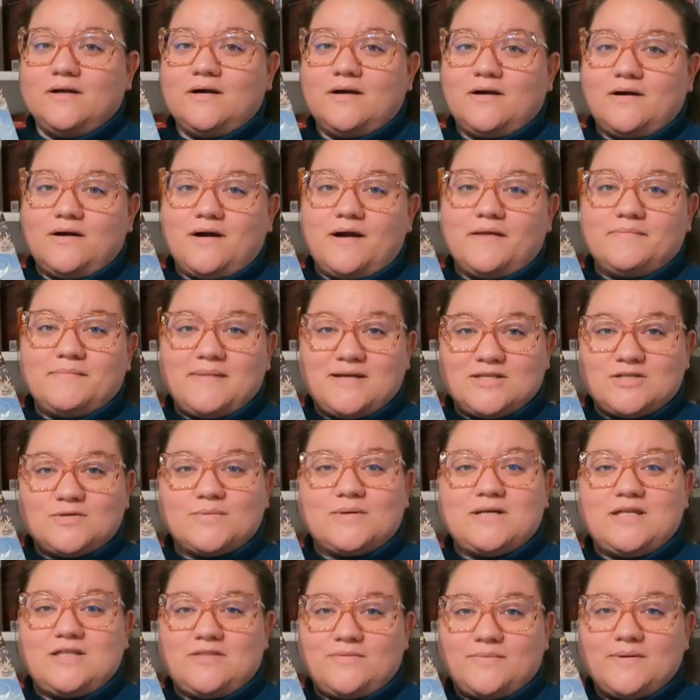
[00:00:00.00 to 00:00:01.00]
are on my
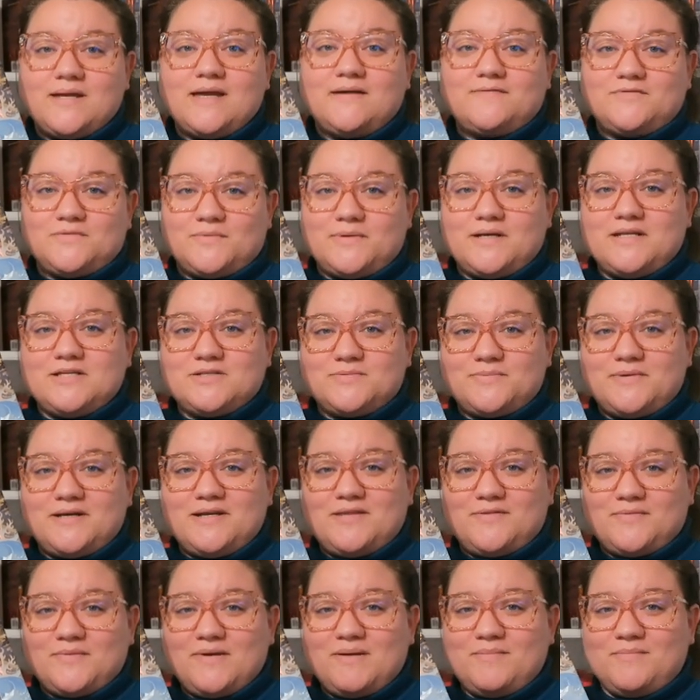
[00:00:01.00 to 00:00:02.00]
23 of
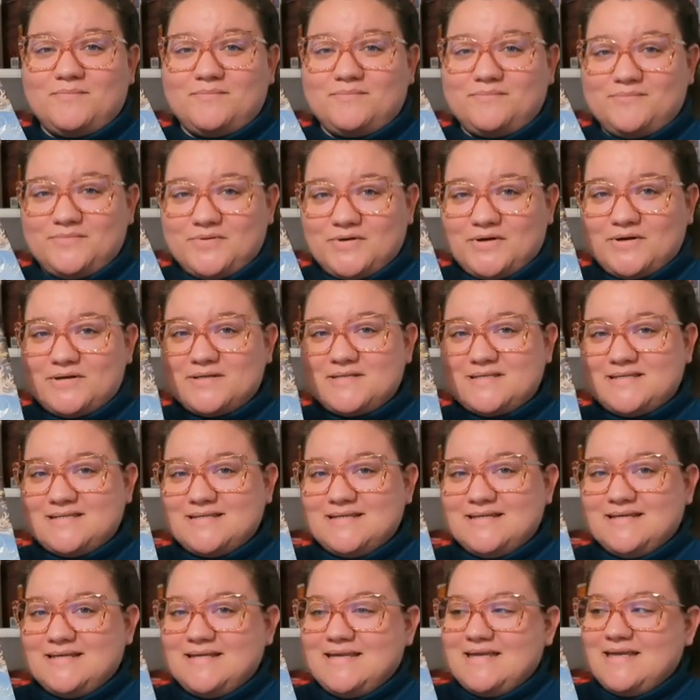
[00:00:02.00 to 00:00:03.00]
2023 books.
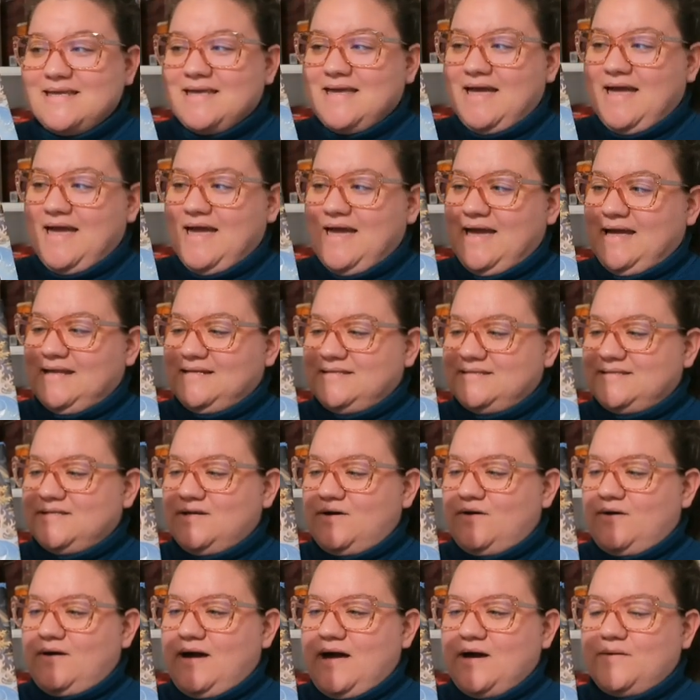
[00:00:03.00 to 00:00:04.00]
And
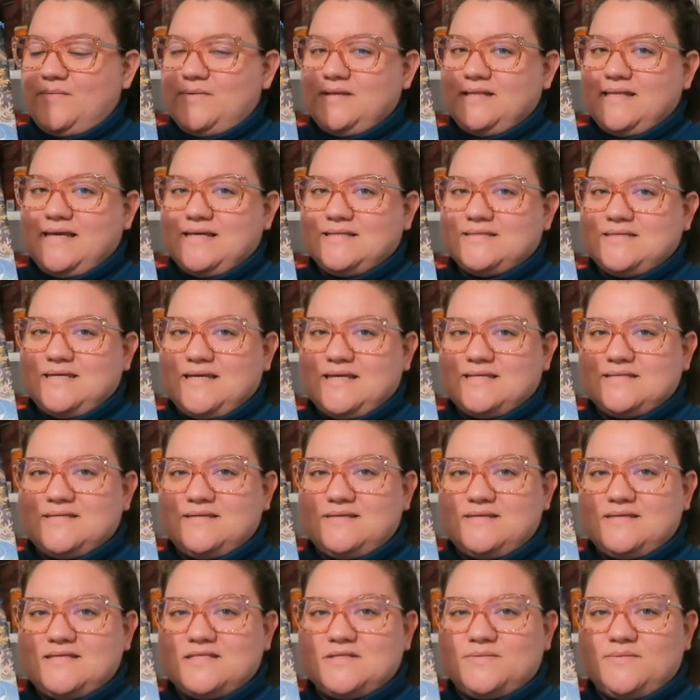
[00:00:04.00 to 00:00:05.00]
so I would like to get to
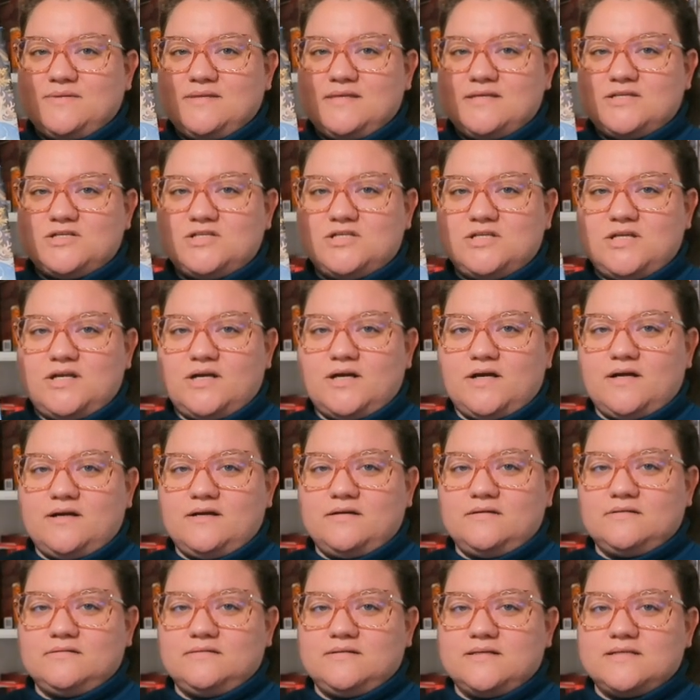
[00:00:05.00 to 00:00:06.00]
this one this
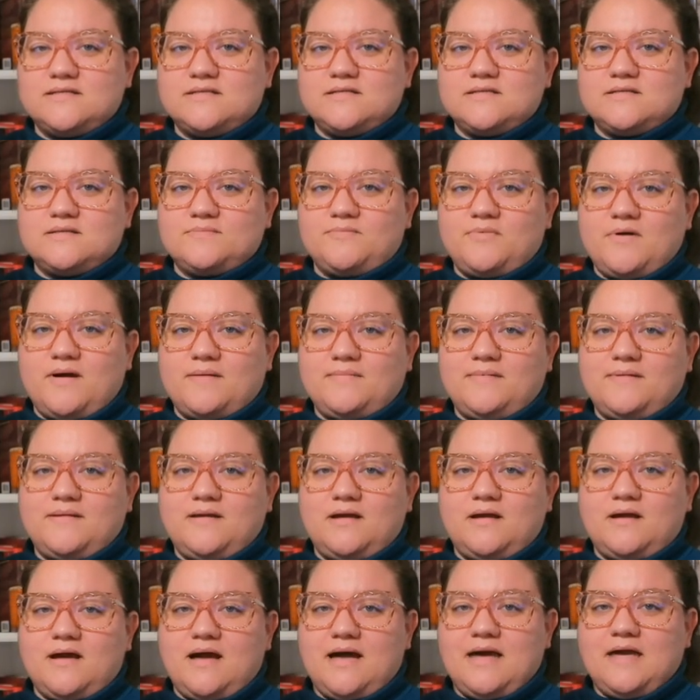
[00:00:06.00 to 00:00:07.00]
year. This is probably
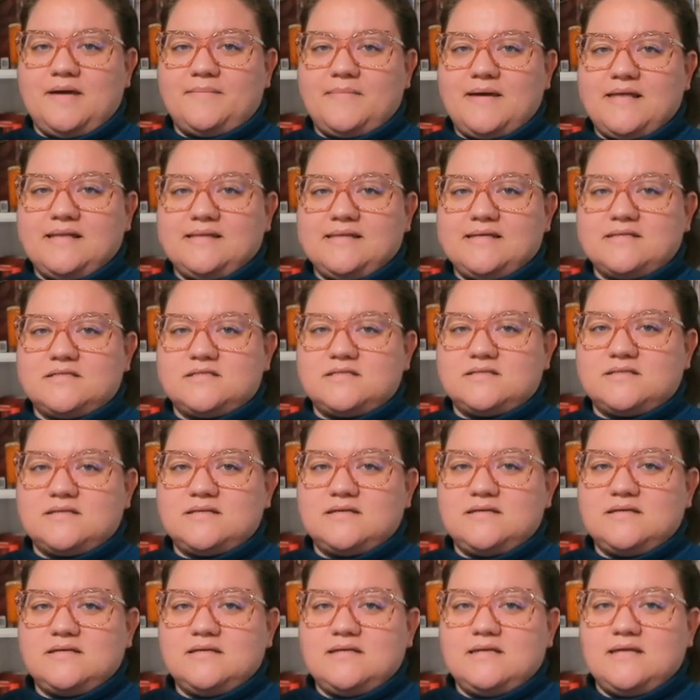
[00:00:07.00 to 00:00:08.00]
high on my list.
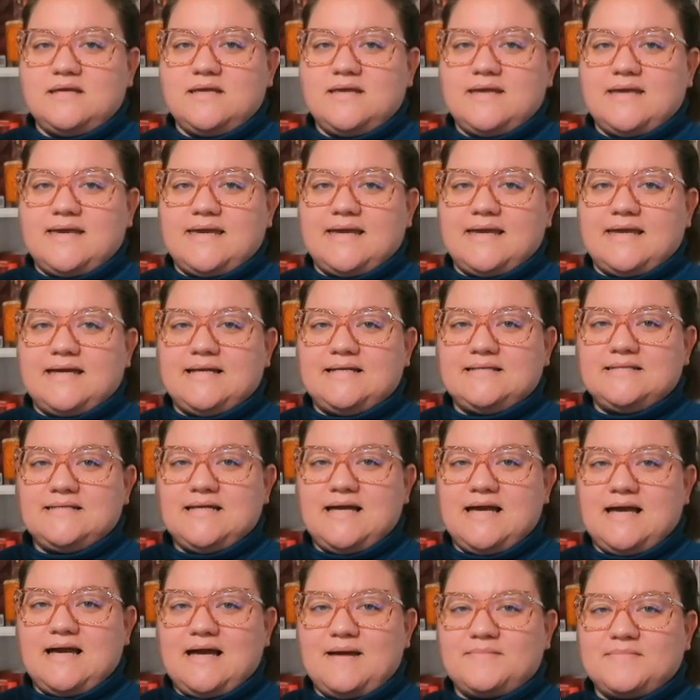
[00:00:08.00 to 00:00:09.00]
And
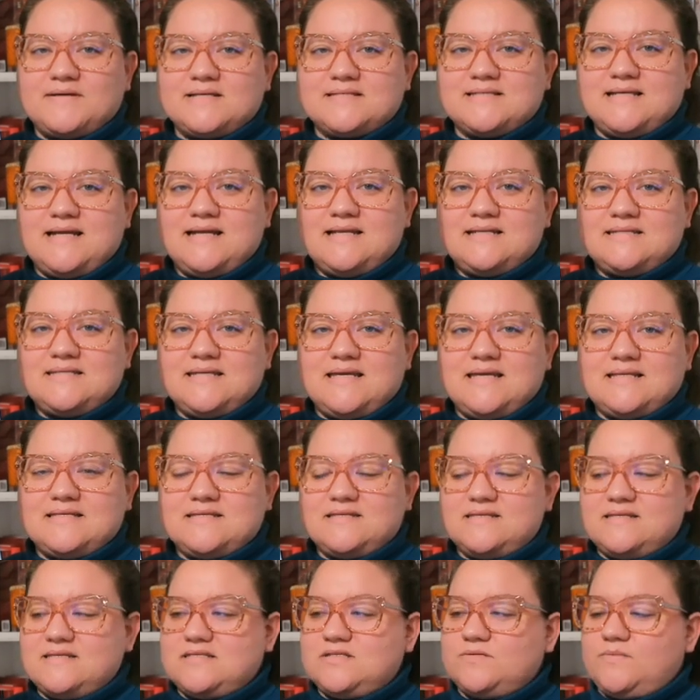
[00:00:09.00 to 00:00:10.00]
yeah, I'm excited to get
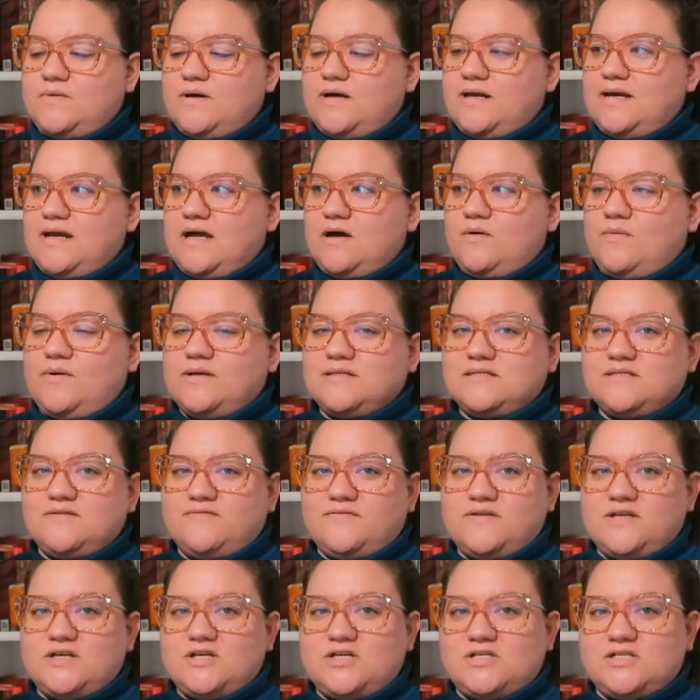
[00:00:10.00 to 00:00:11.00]
to this one. I want to
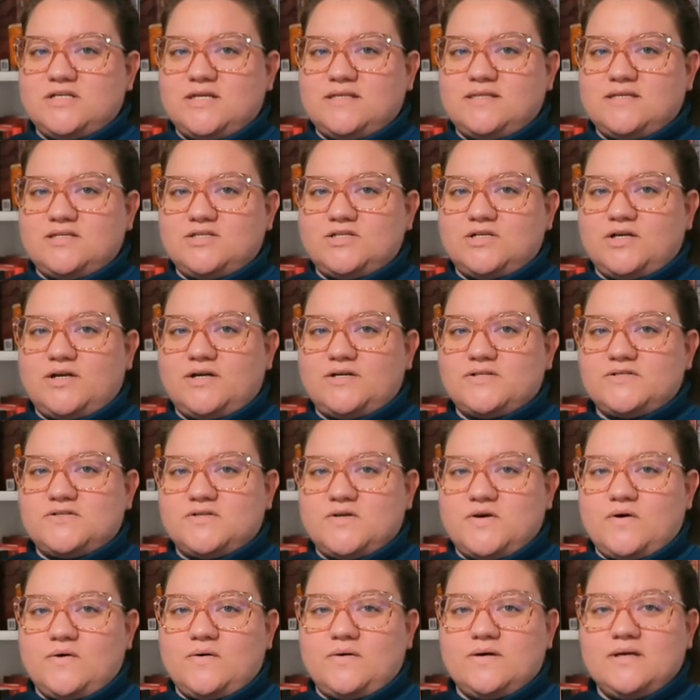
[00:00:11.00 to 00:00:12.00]
finish it this year.
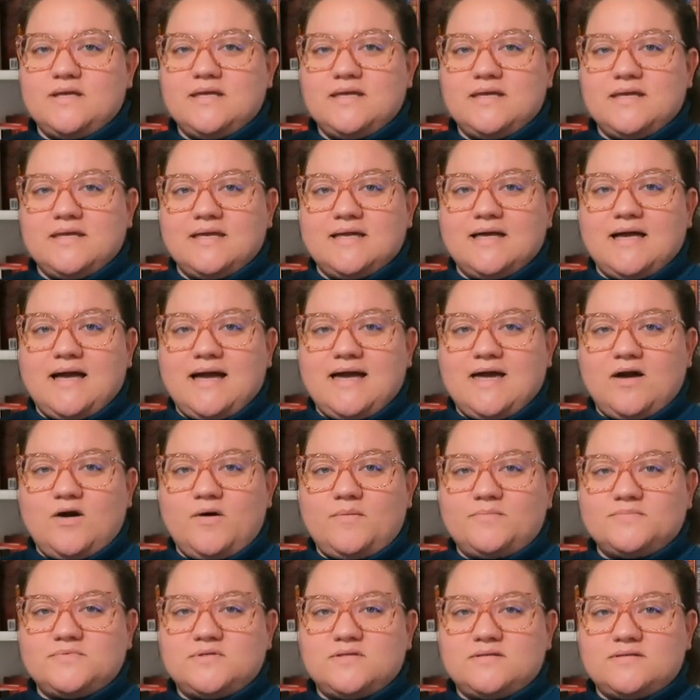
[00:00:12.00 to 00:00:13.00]
So I
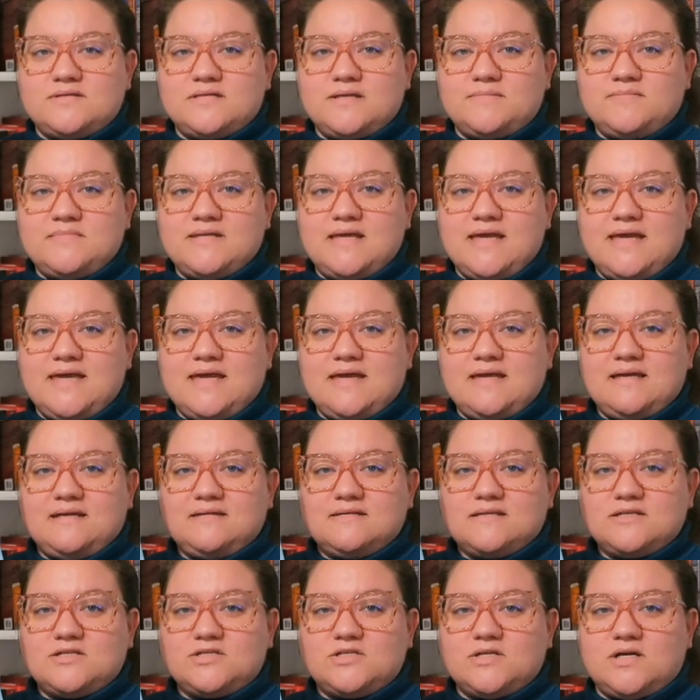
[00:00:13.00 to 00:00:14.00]
hope to someday
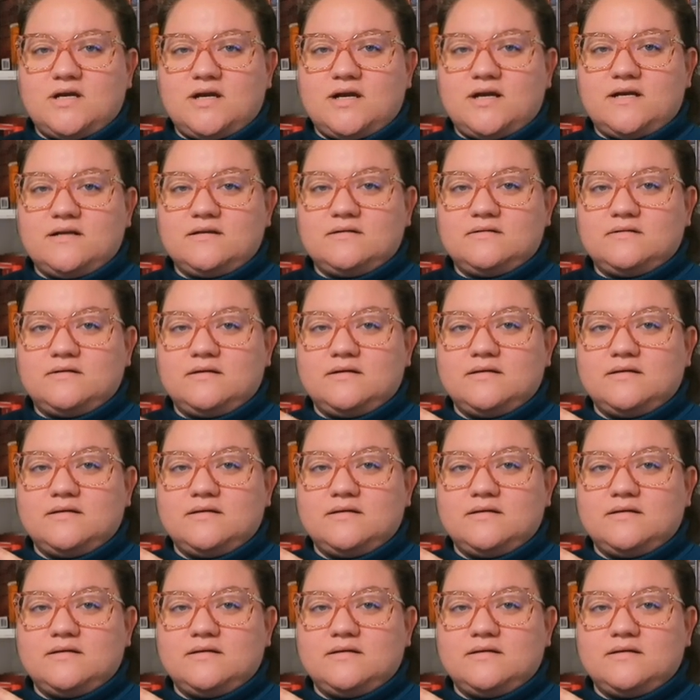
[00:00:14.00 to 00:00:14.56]
this year.